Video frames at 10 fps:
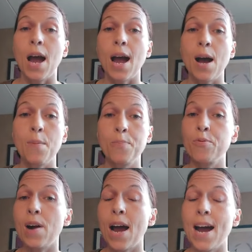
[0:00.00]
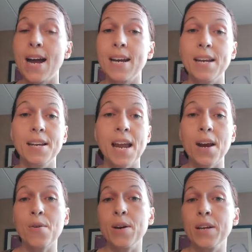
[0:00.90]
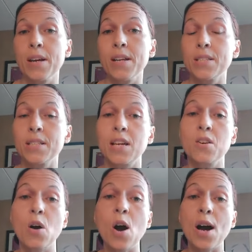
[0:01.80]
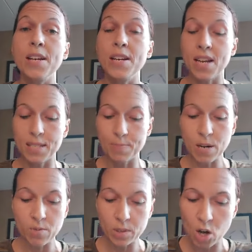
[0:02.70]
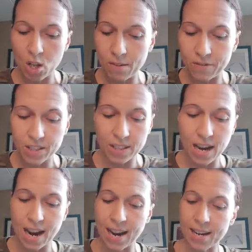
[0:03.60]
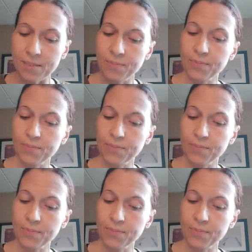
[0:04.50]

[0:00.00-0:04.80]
uh, pride and arrogance and haughtiness, but it was all a facade.